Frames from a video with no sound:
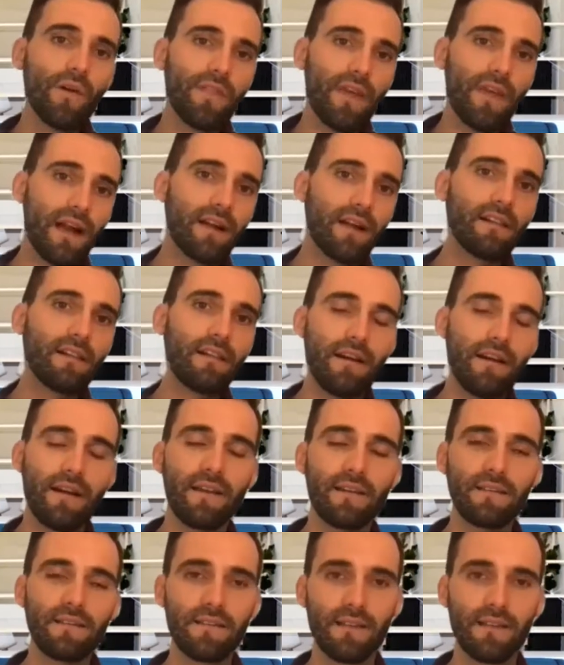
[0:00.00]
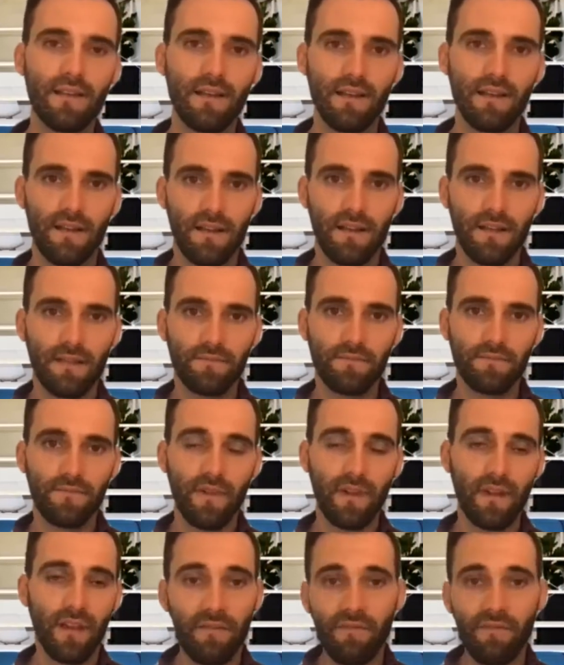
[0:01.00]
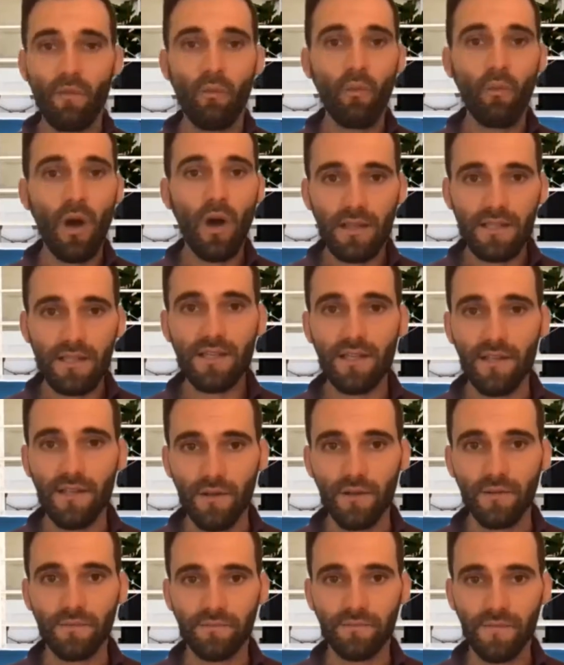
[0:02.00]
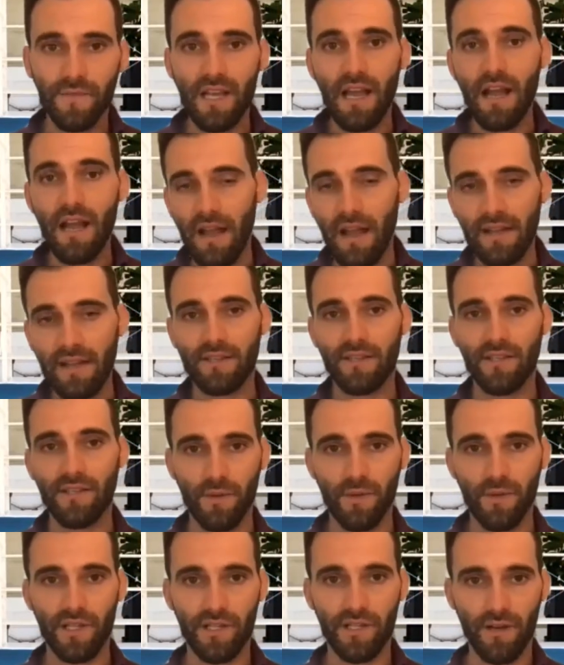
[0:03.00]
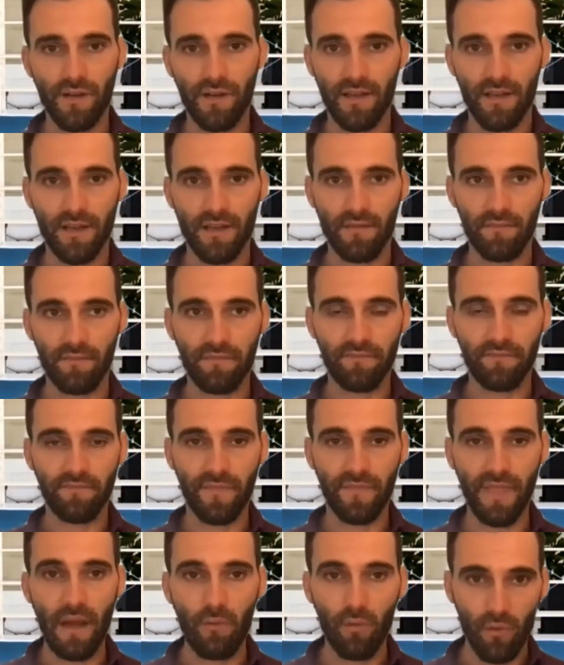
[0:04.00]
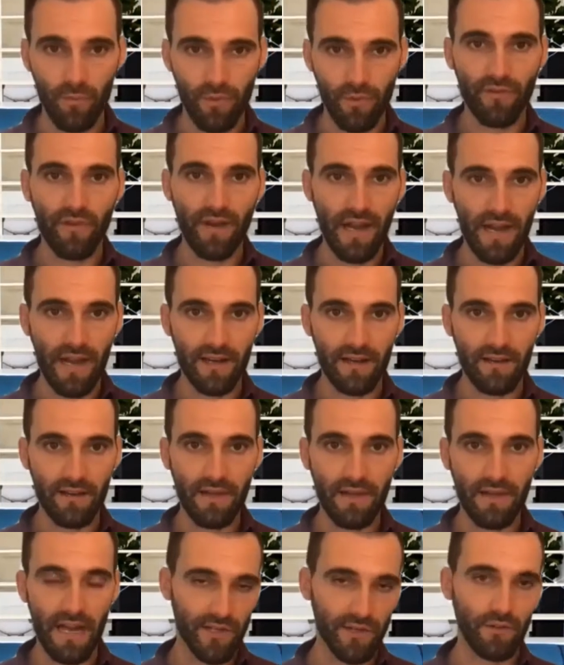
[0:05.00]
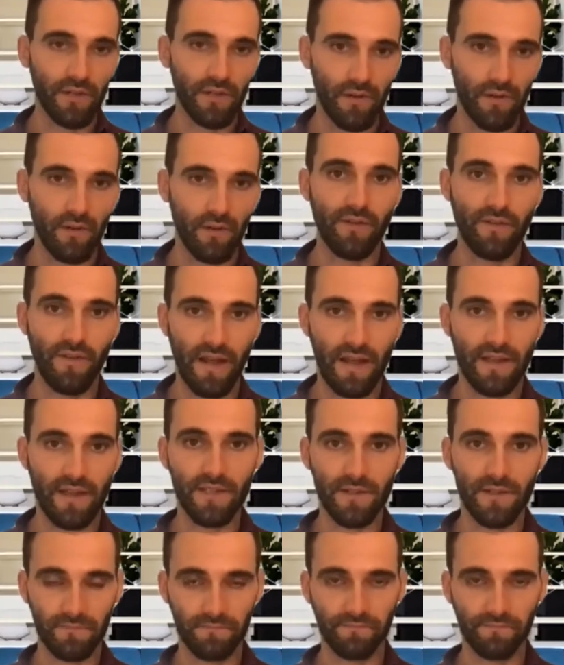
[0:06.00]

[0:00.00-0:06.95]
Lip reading: that client, if they want to have access to an attorney that will provide actual legal advice.